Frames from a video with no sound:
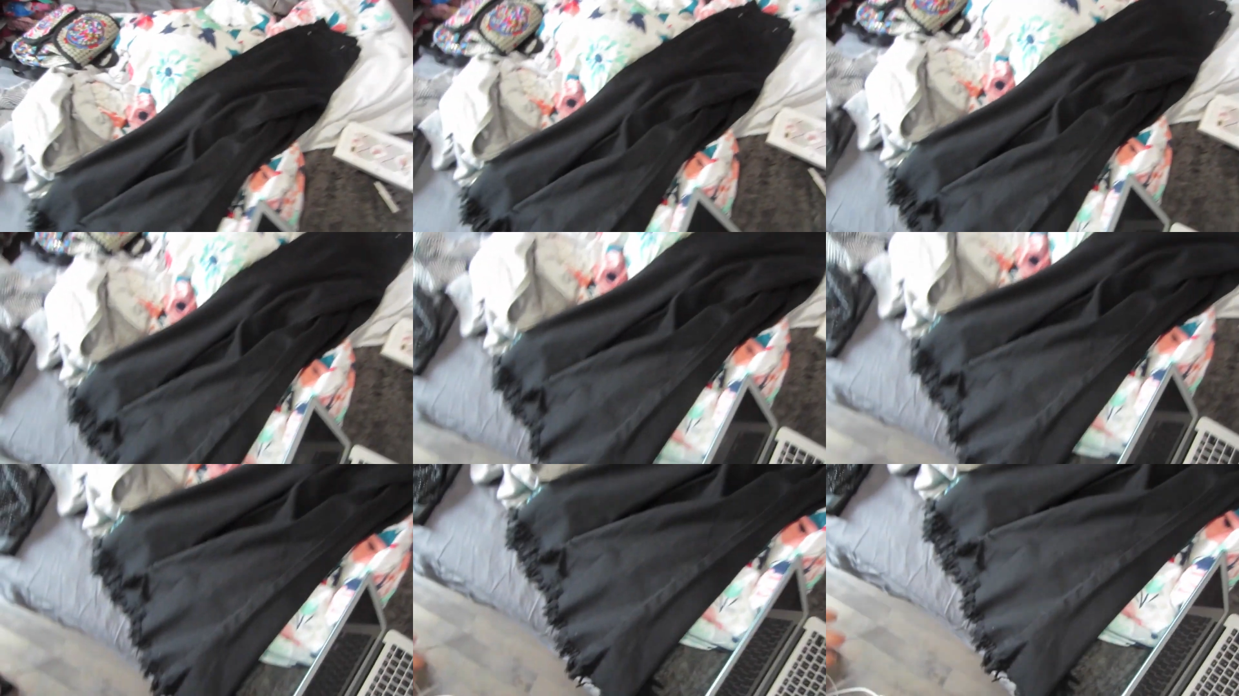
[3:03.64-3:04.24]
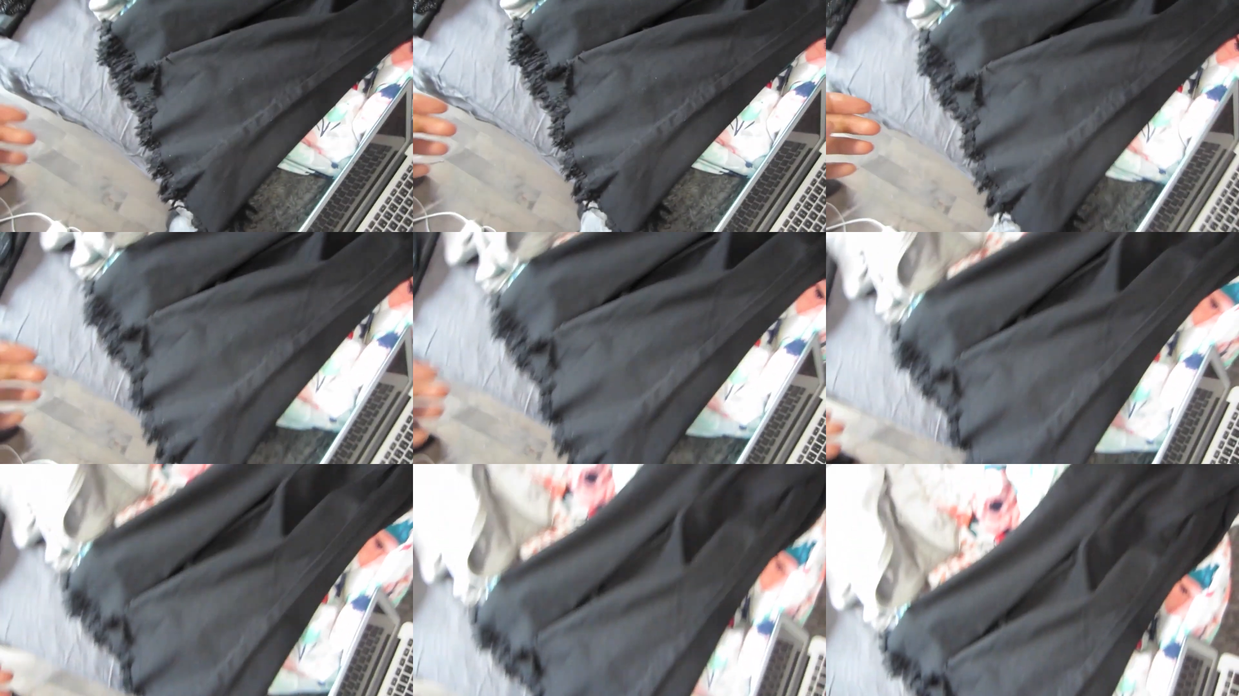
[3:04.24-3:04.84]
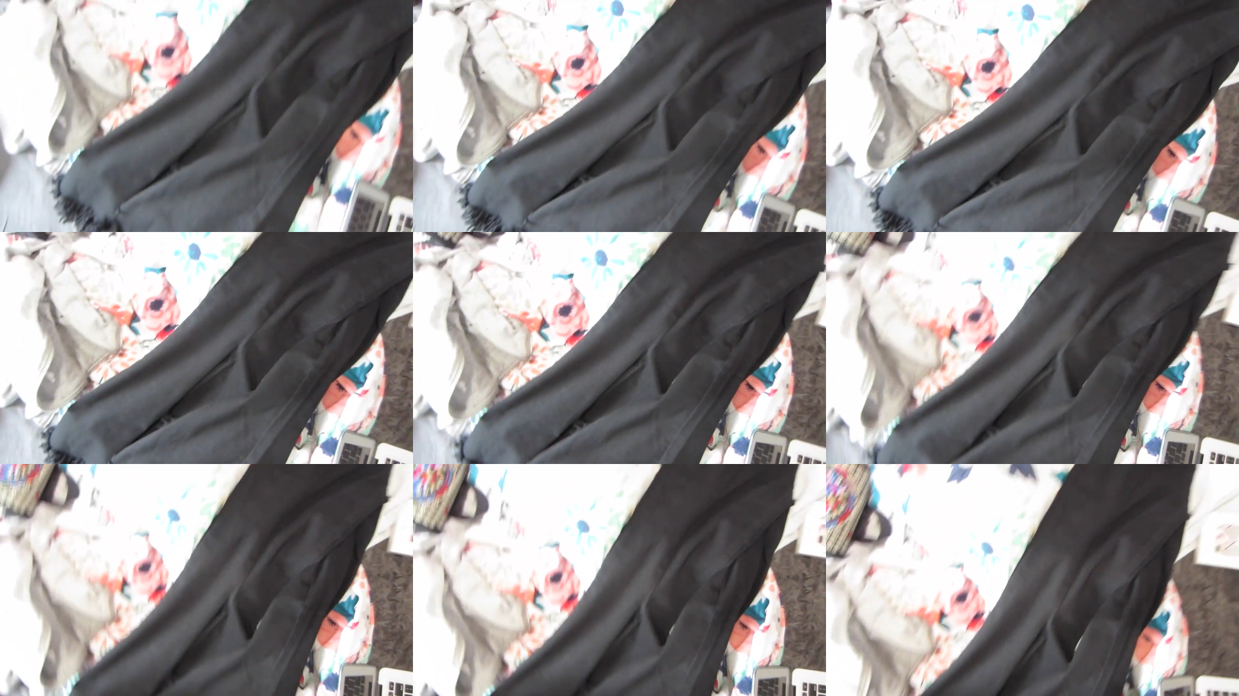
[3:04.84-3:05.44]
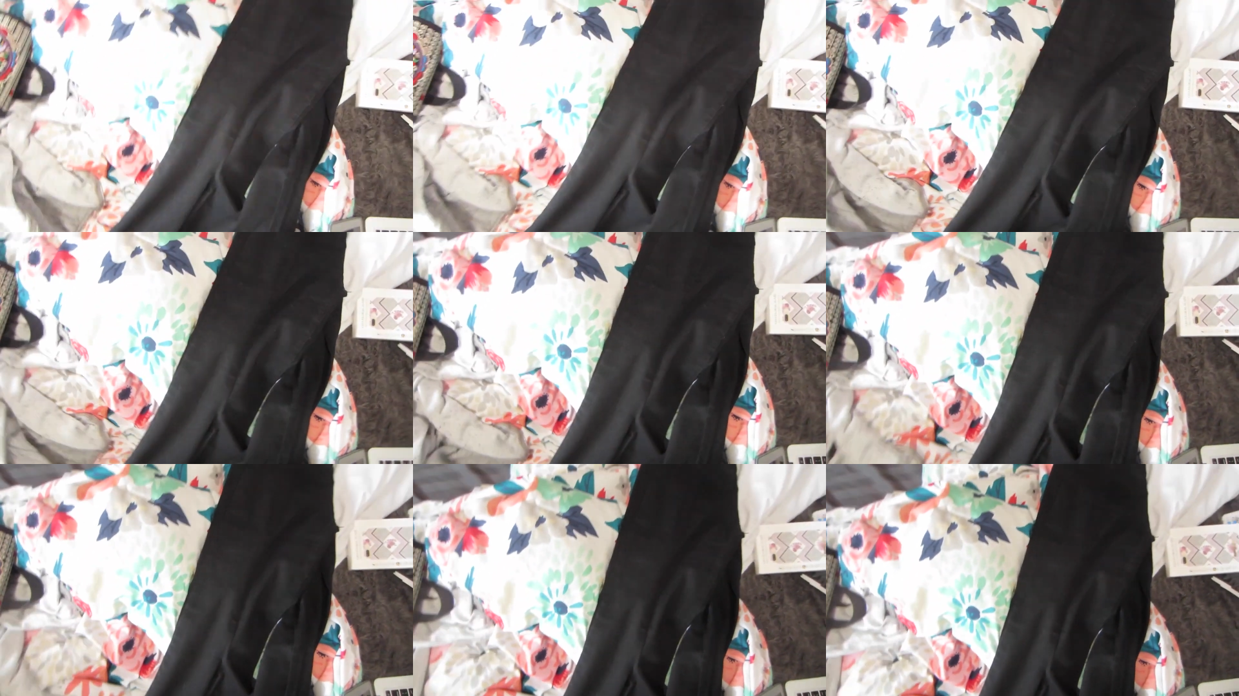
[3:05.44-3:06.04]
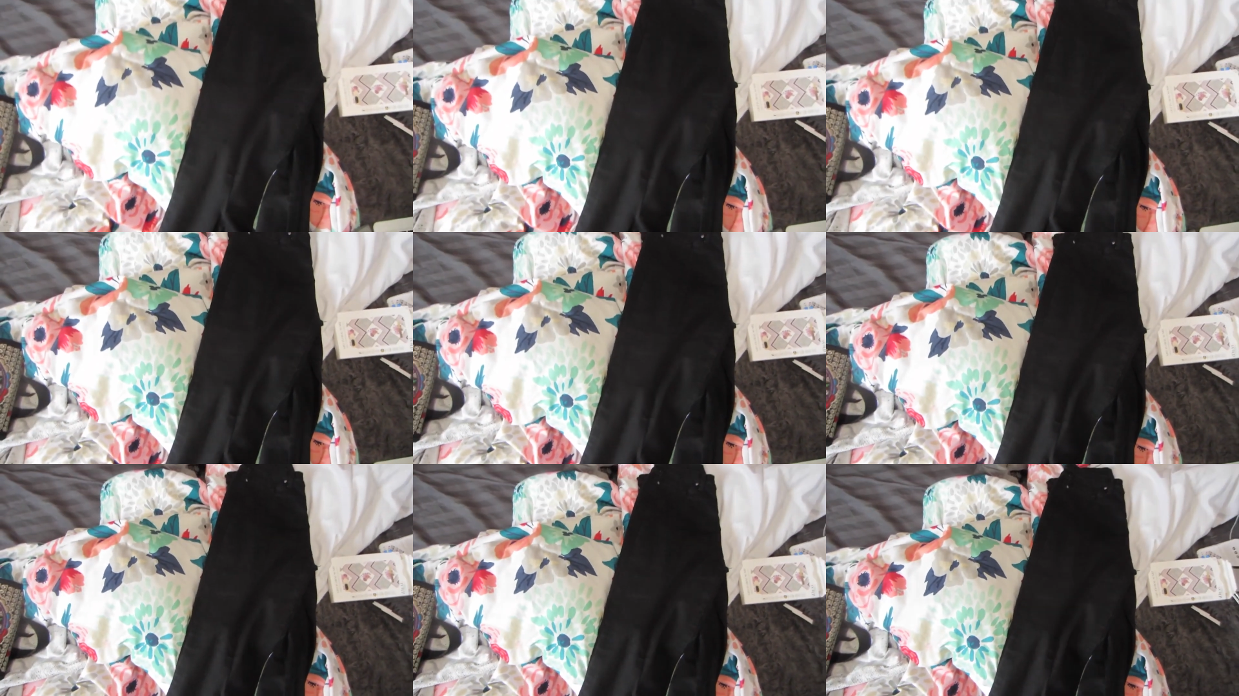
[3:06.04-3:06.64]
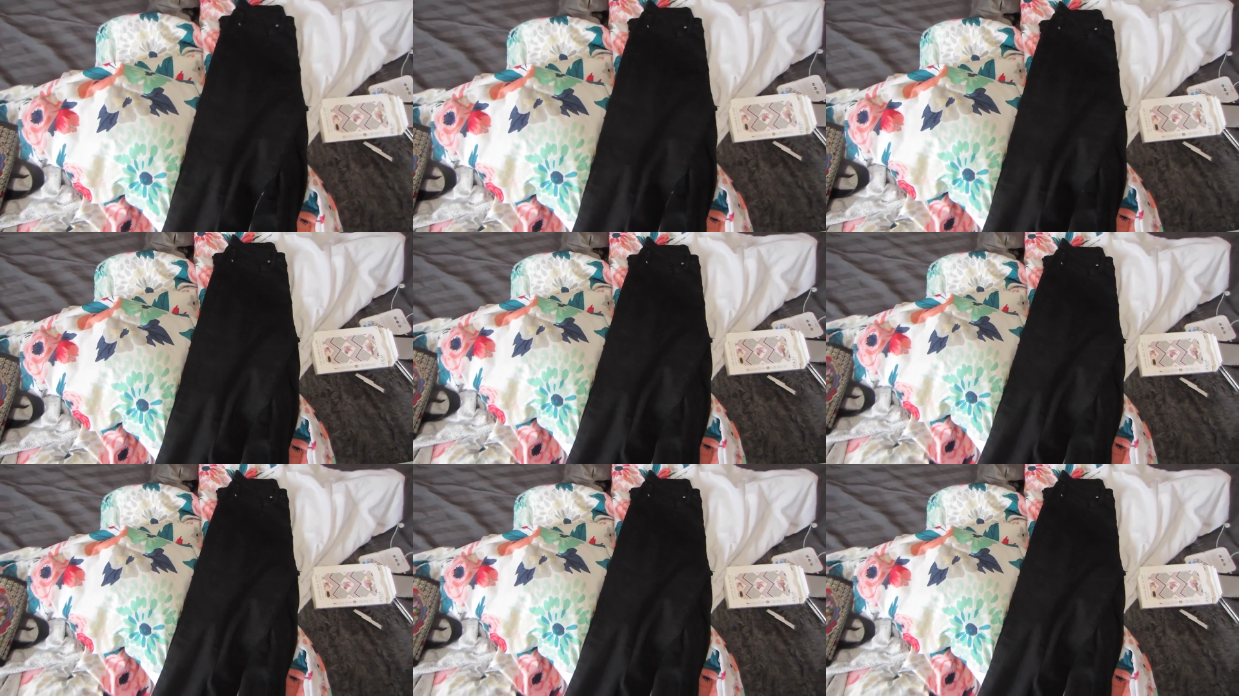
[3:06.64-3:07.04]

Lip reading: [unreadable: no face in view]